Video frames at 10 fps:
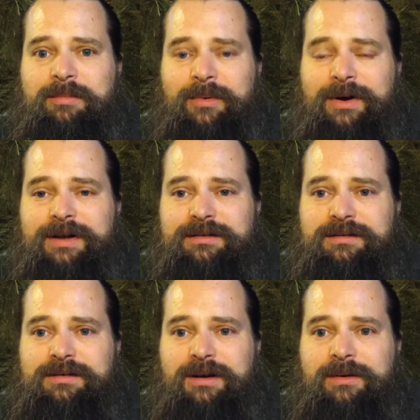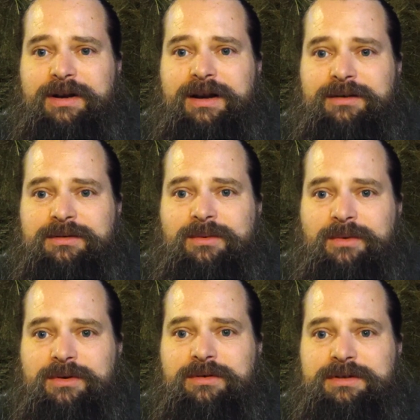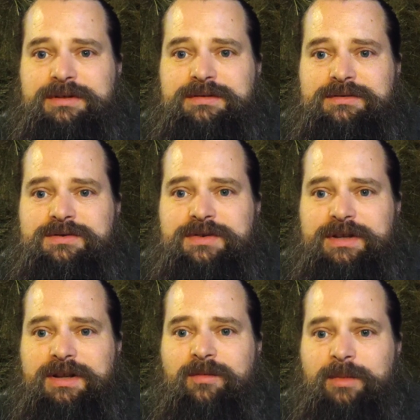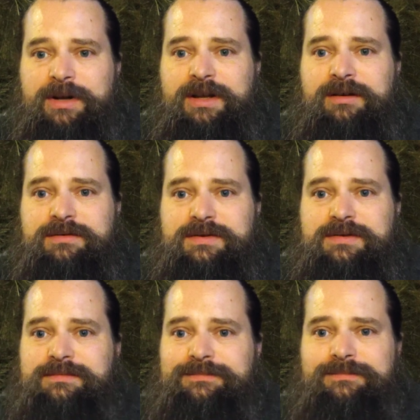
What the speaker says: but going out in the world and treating everybody else